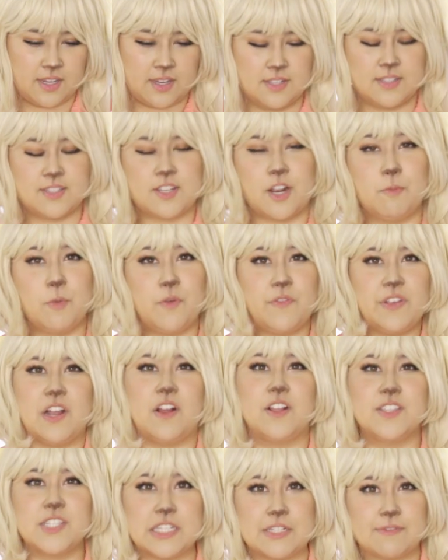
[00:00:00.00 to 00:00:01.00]
Gonna start moving
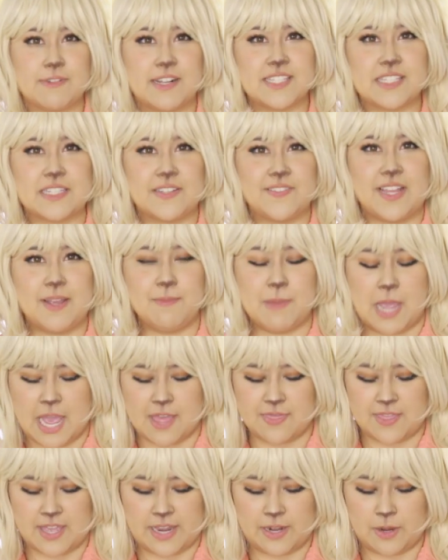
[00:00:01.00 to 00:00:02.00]
on to the rest of them,
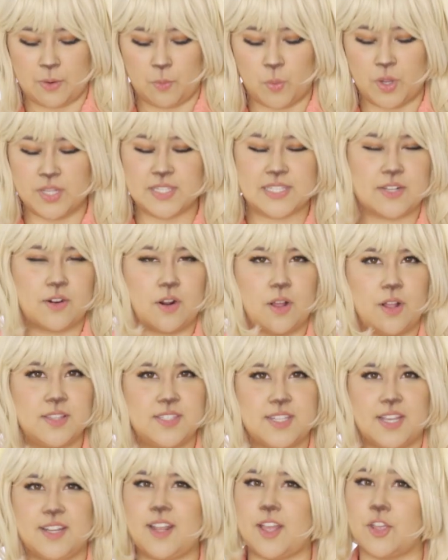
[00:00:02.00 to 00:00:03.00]
and then once they're all
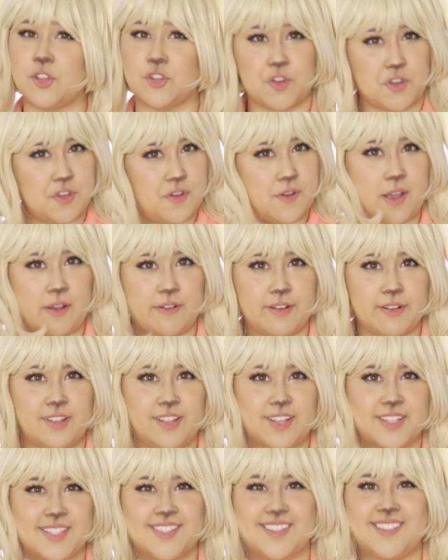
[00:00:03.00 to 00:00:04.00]
done, I'll show you how it
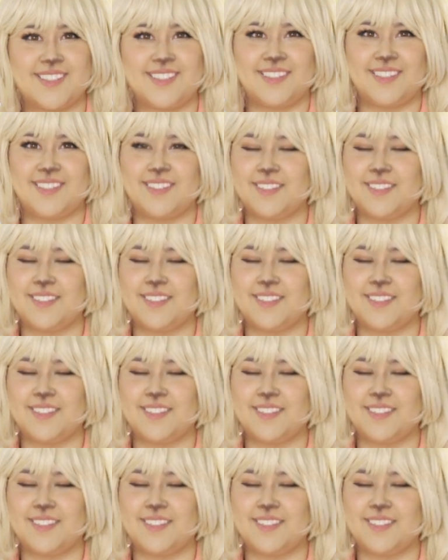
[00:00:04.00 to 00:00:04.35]
looks.